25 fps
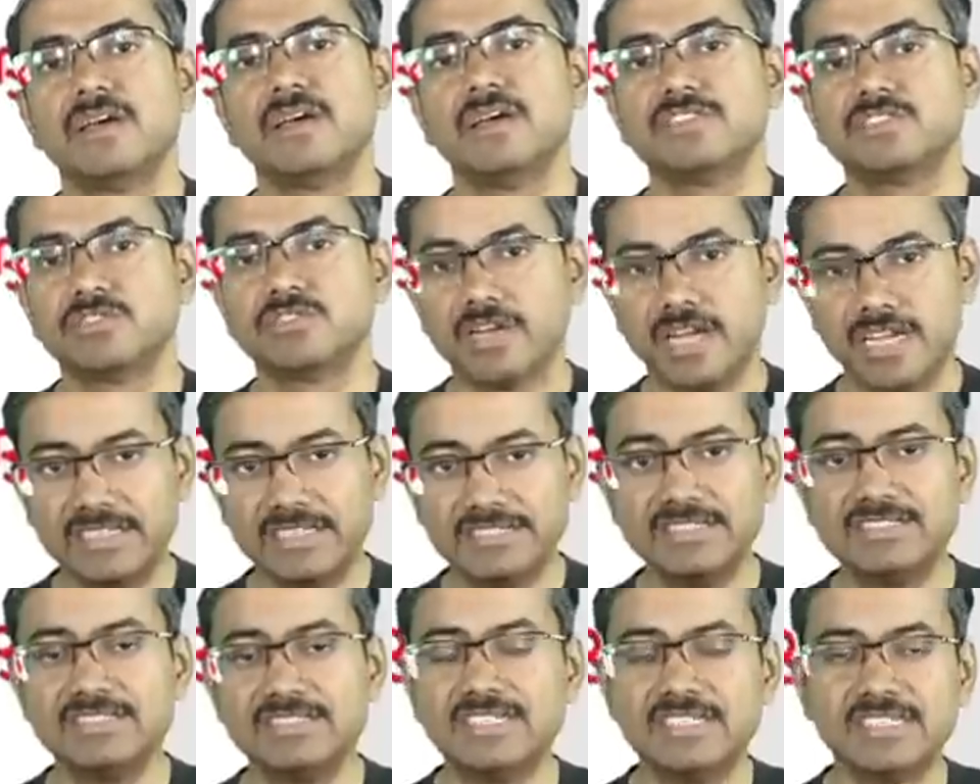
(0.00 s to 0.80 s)
Uh,
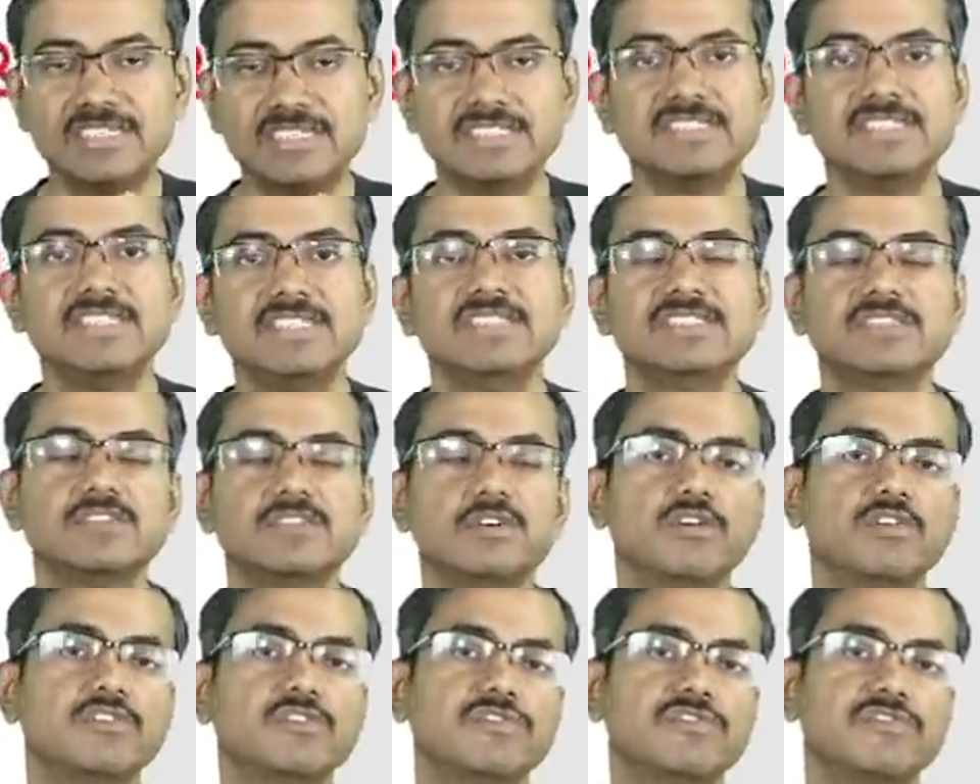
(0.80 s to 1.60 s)
psoriasis is a
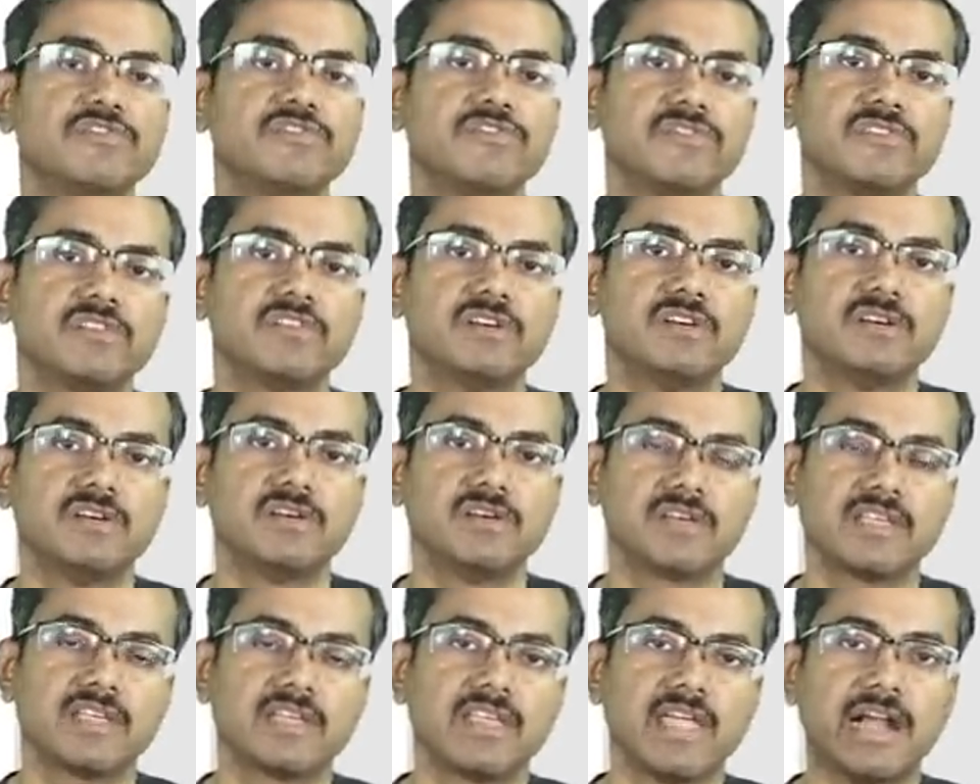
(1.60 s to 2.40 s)
disease of
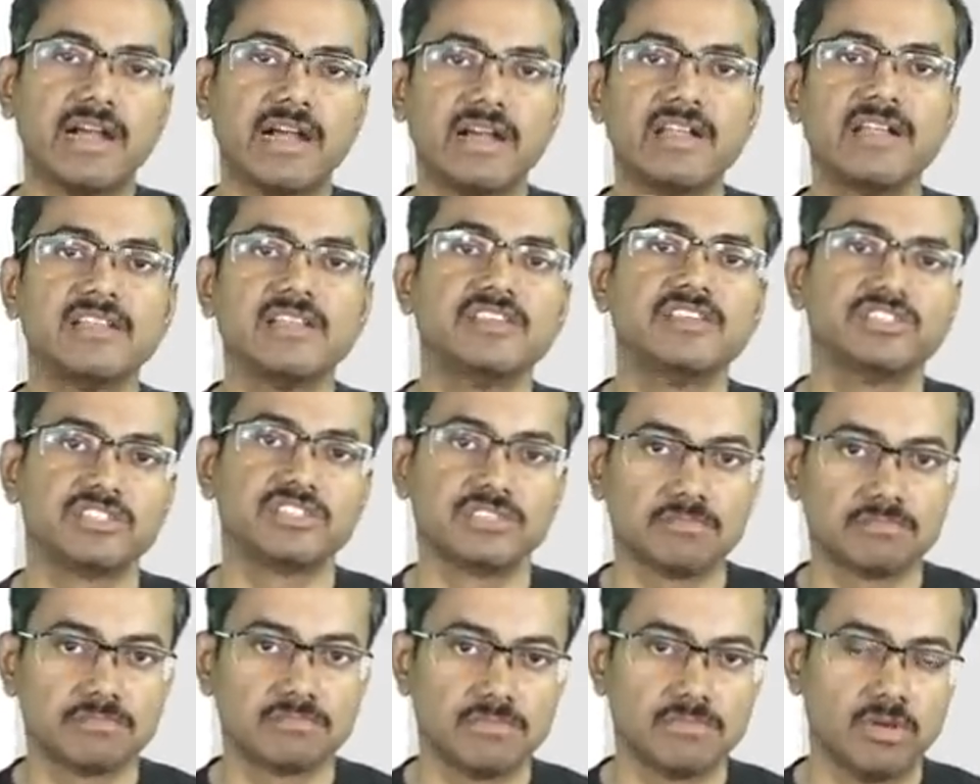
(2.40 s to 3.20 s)
uh,
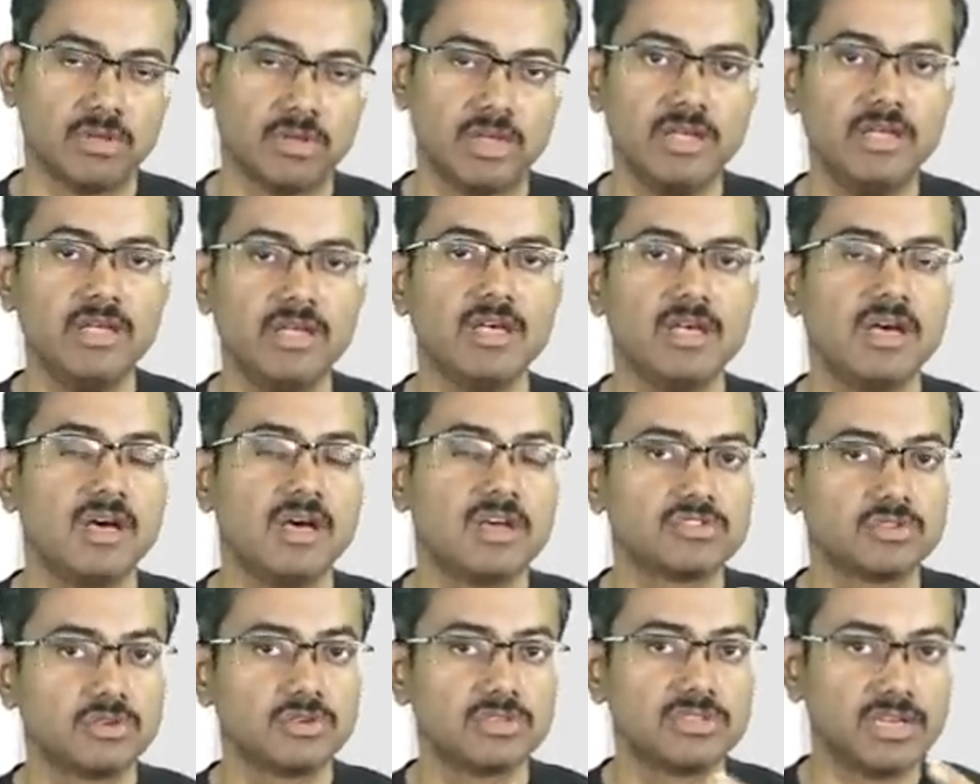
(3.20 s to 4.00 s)
keratinization, okay?
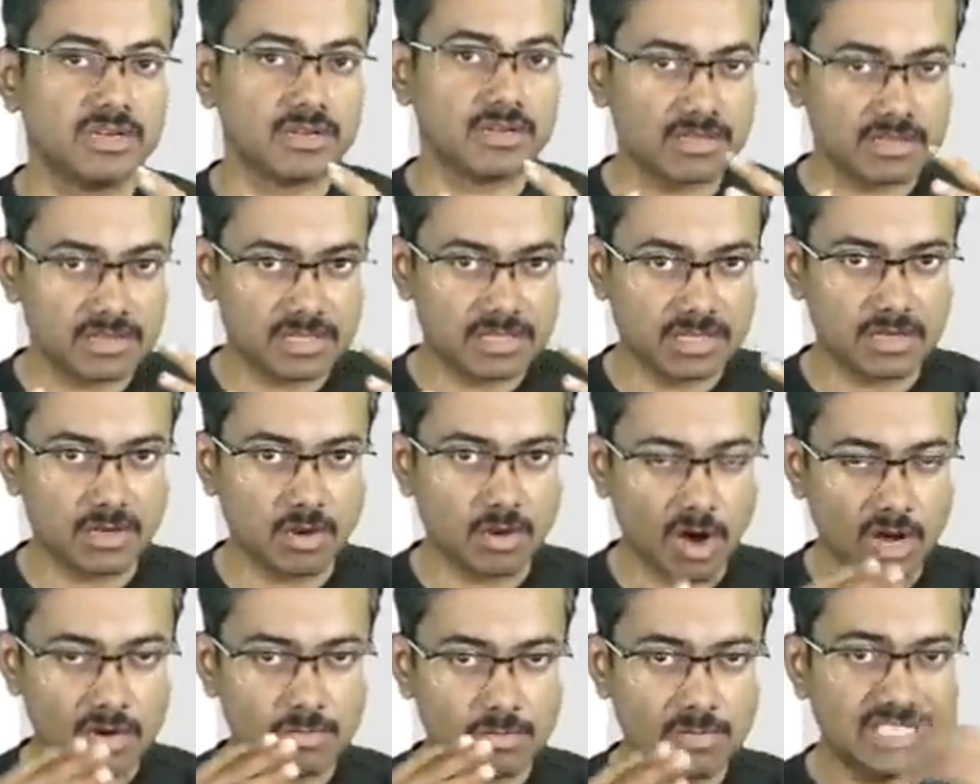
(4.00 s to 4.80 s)
So the, the
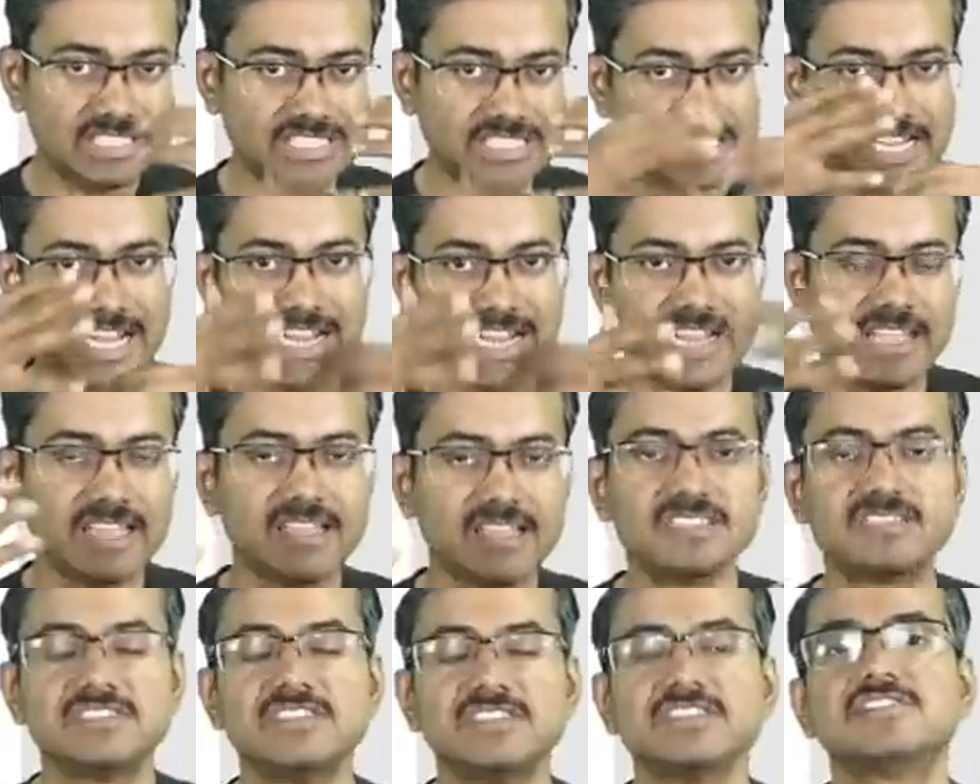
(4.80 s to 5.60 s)
normal
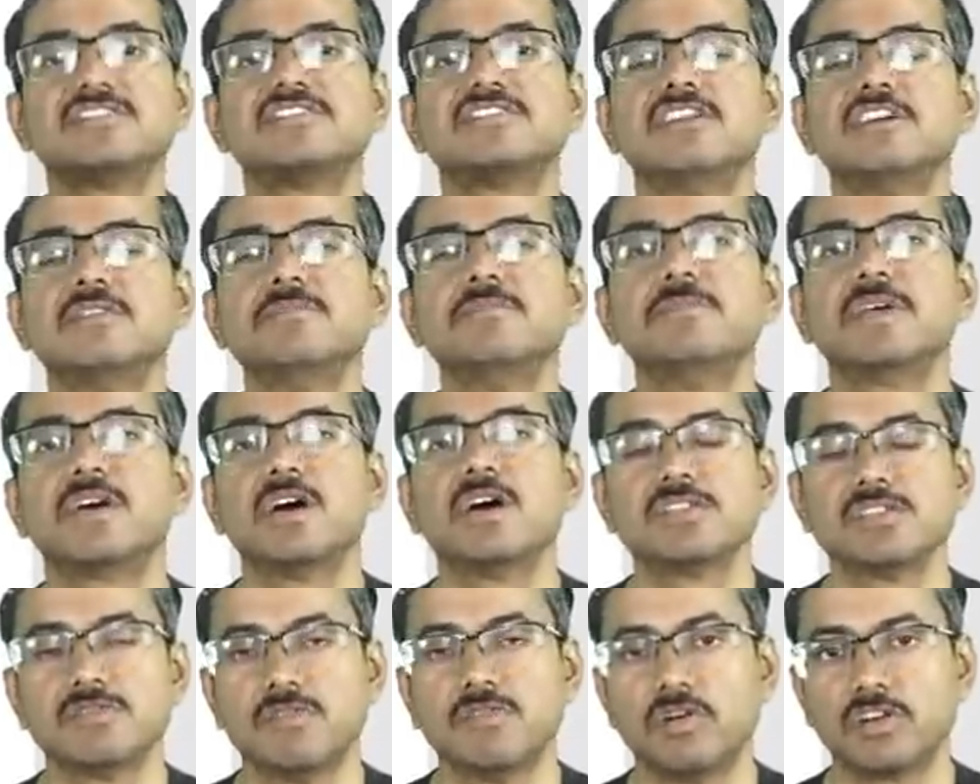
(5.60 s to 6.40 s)
shedding is disturbed
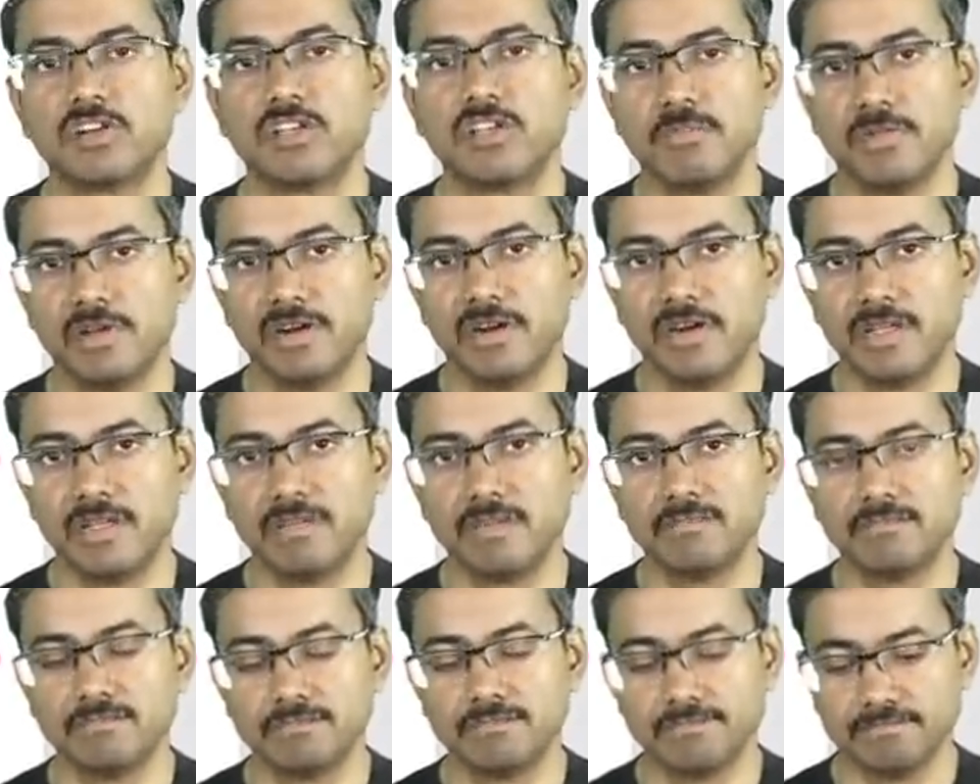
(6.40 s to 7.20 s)
because of
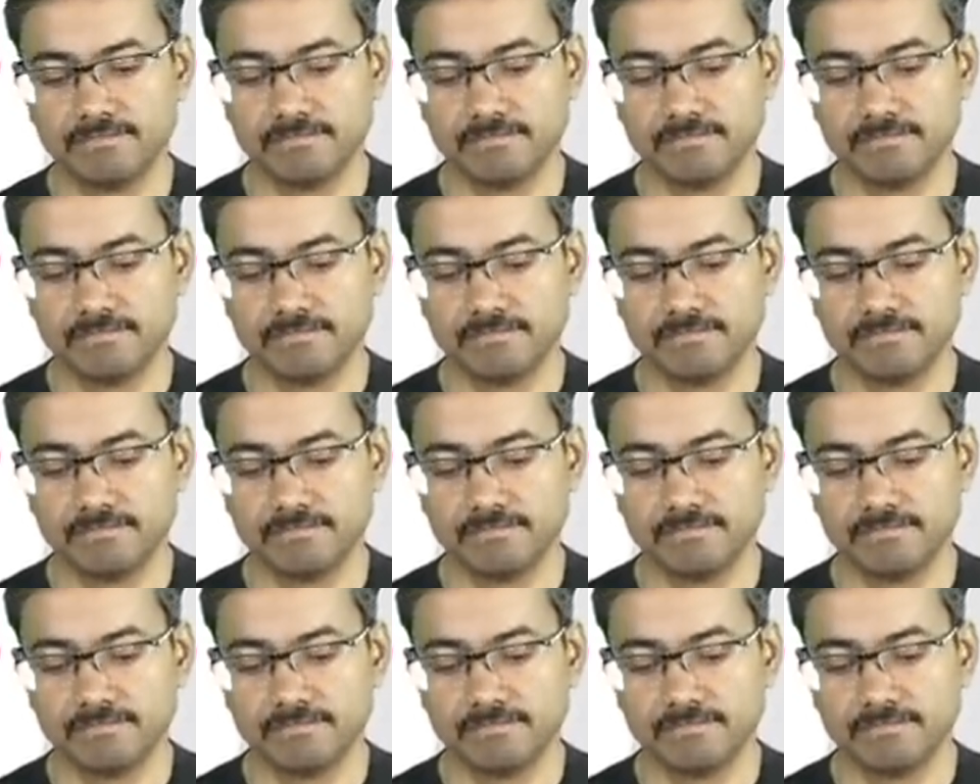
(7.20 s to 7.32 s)
autoimmunity.